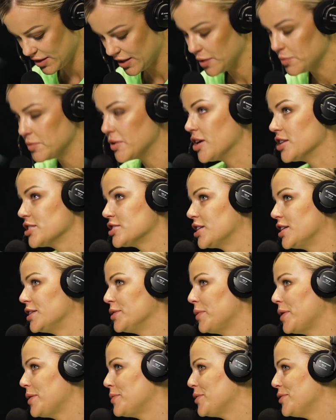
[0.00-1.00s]
M Night
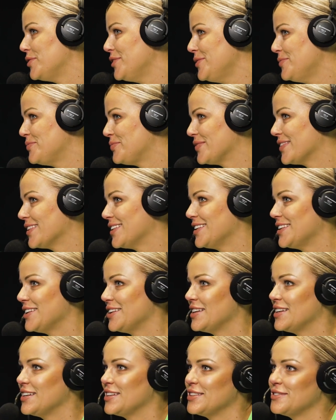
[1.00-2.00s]
Shyamalan movie.
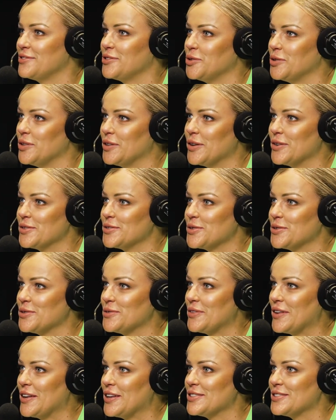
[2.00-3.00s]
For all those who are
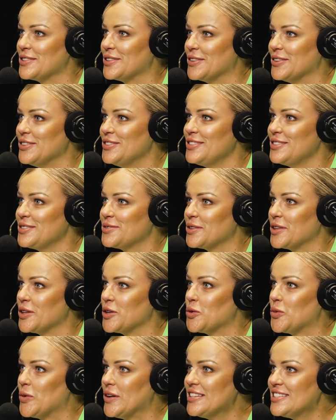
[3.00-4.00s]
fans of those, with the
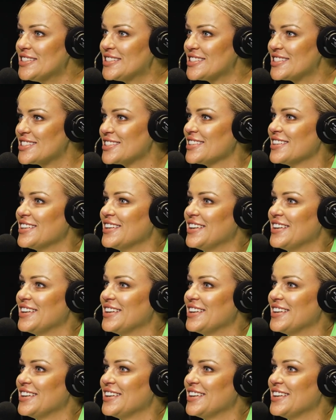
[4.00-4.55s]
twists.